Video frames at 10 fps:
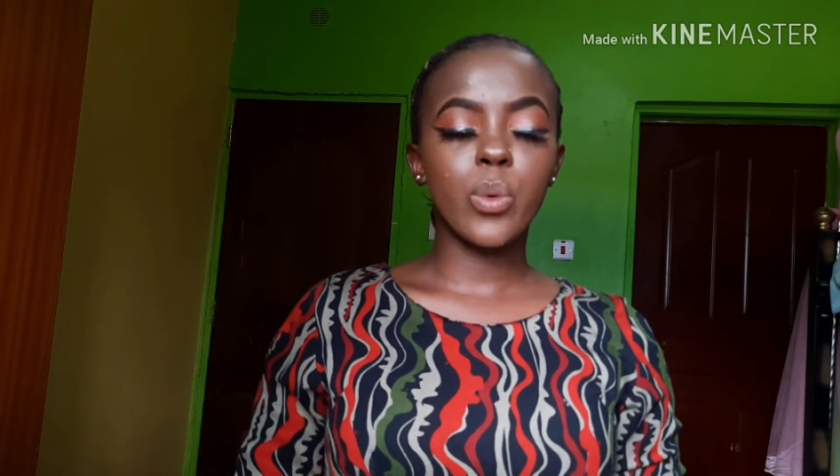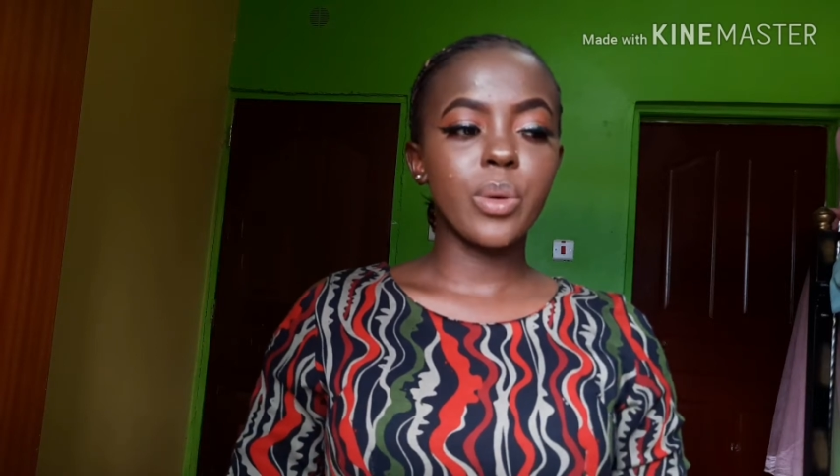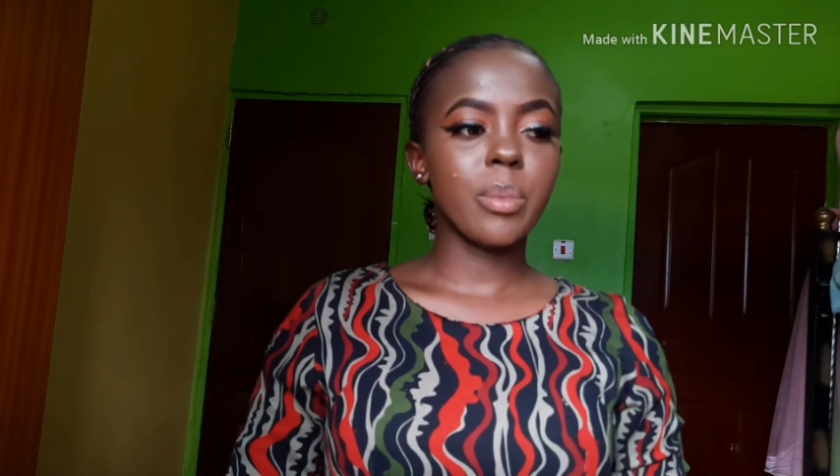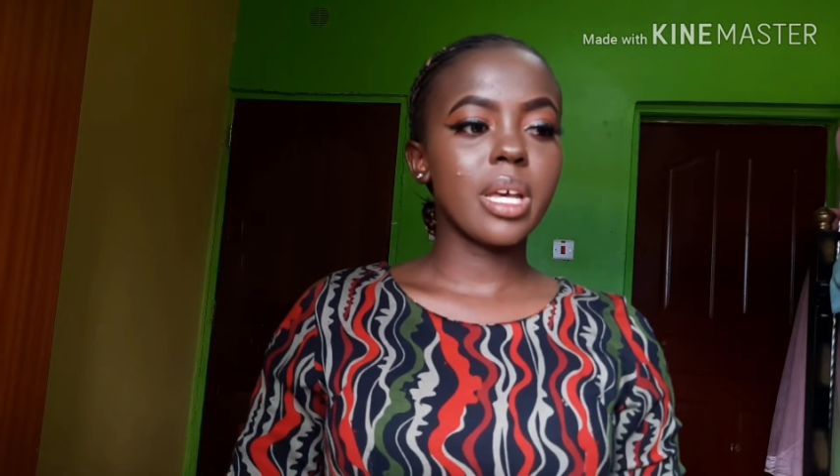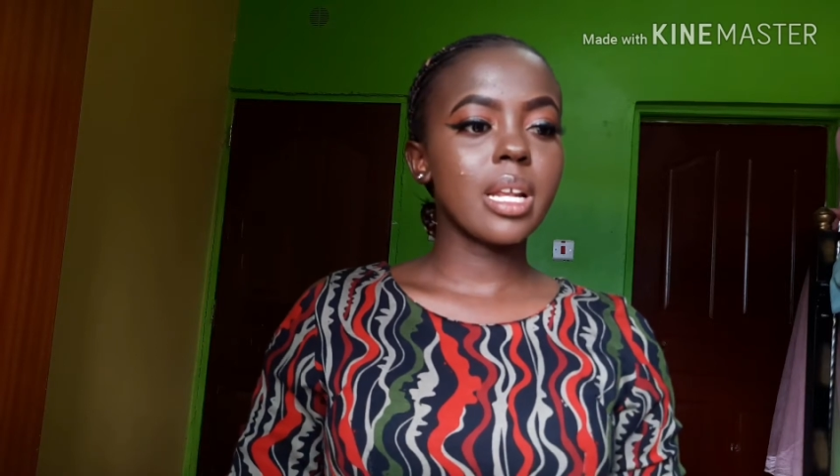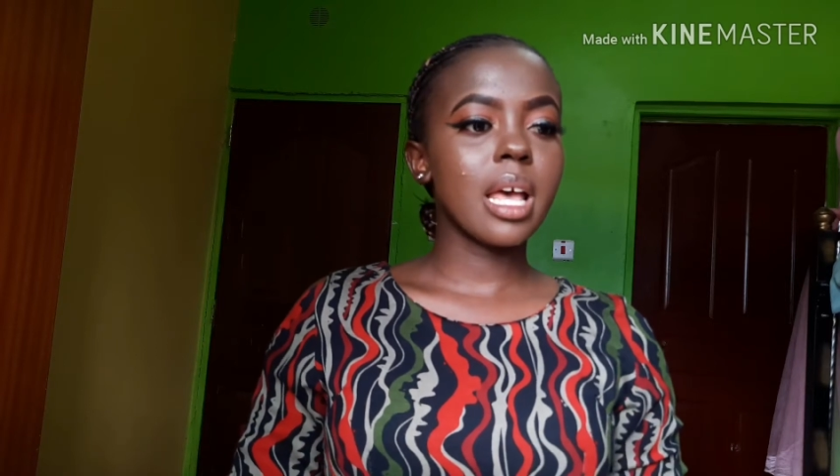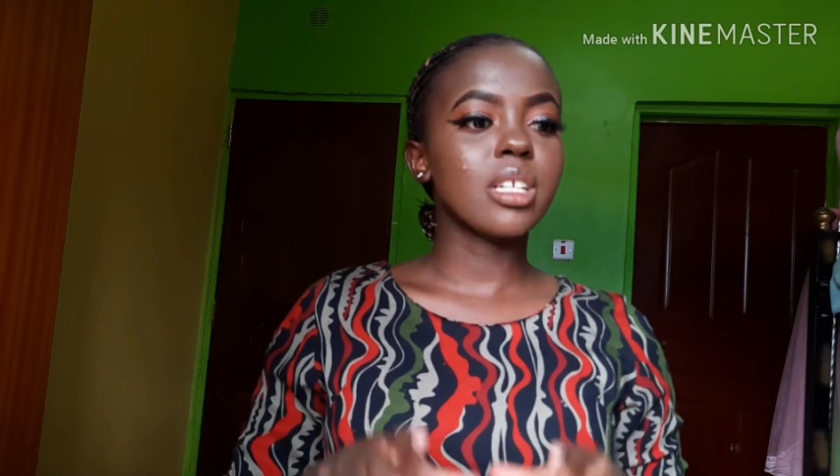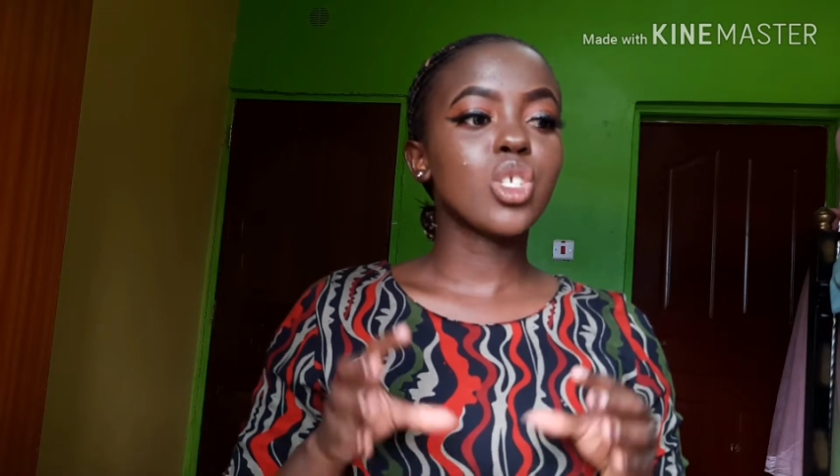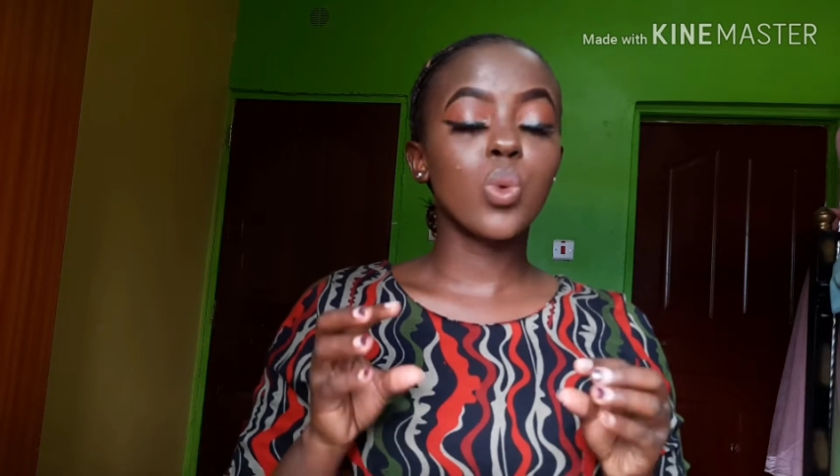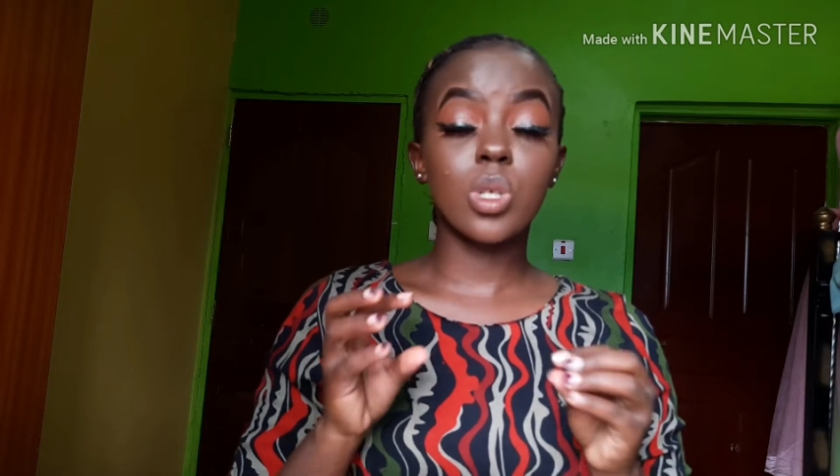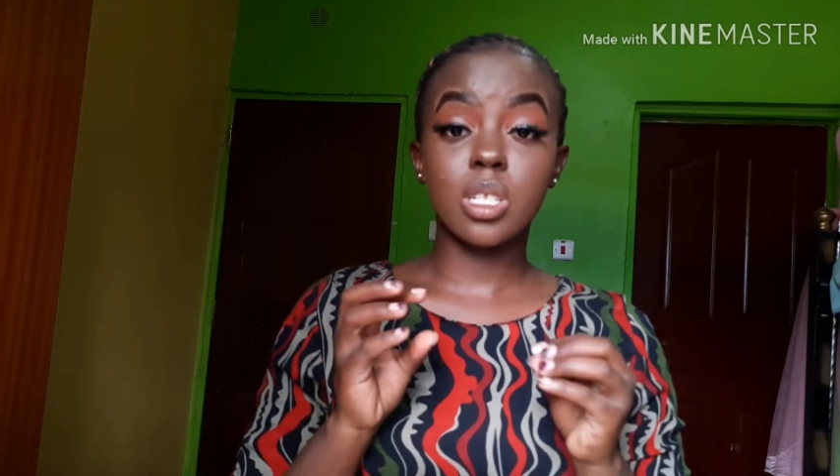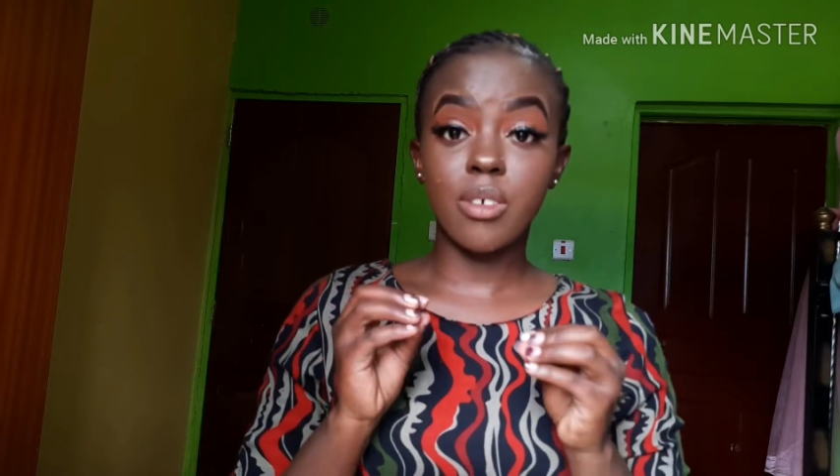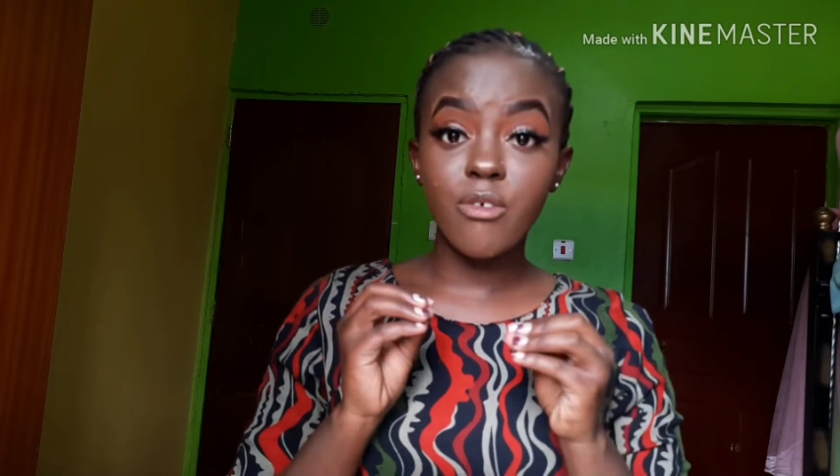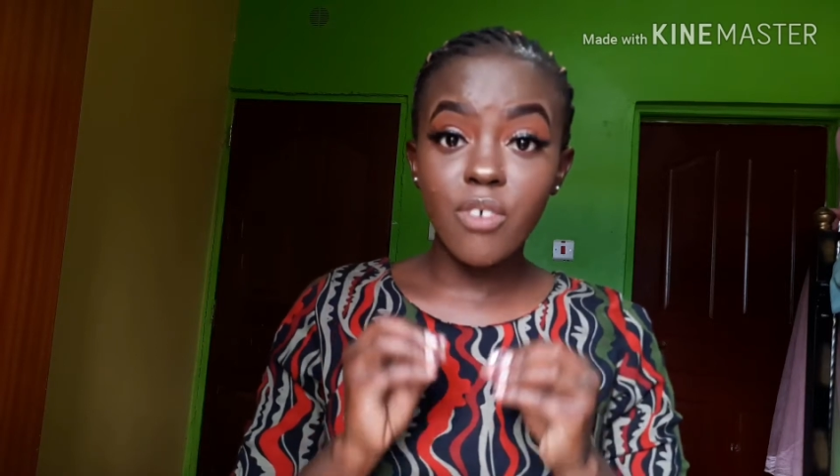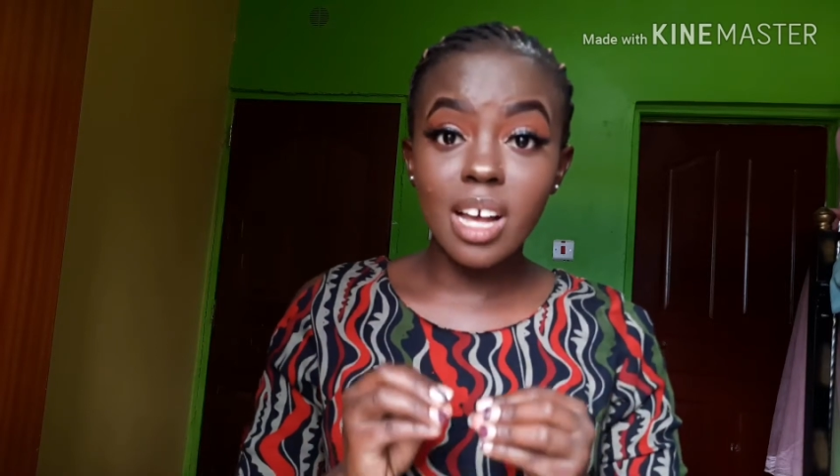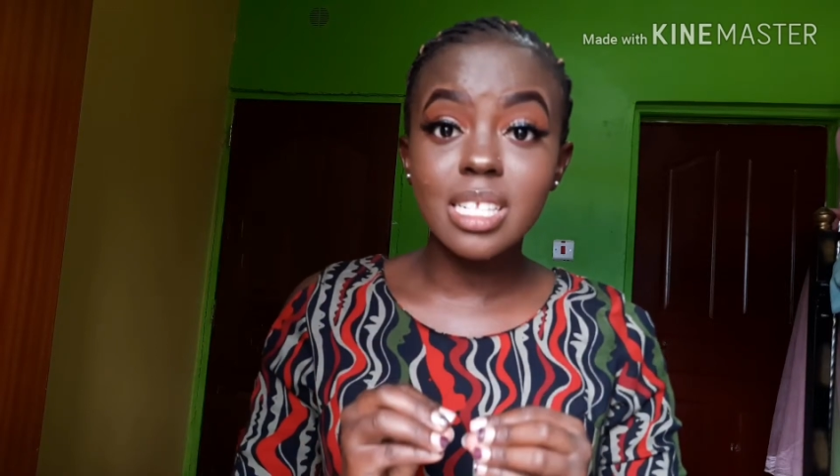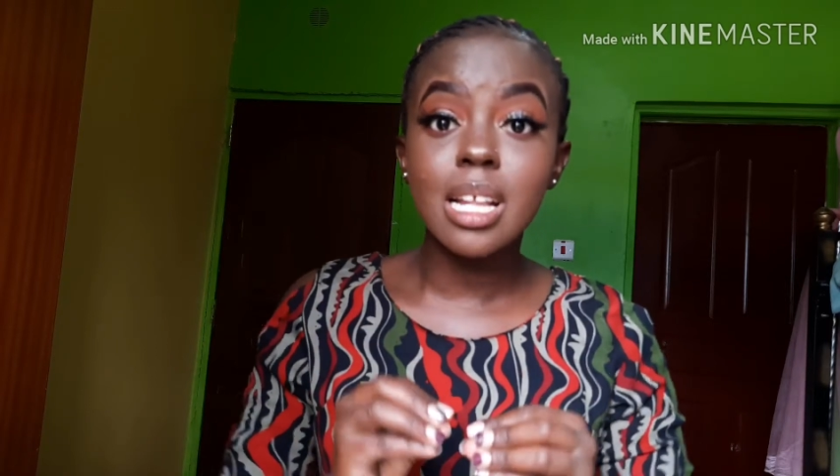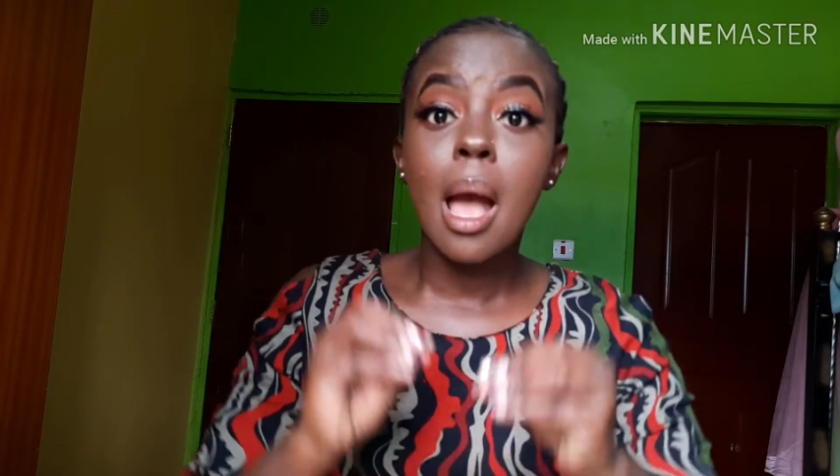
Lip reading: women, and she was the first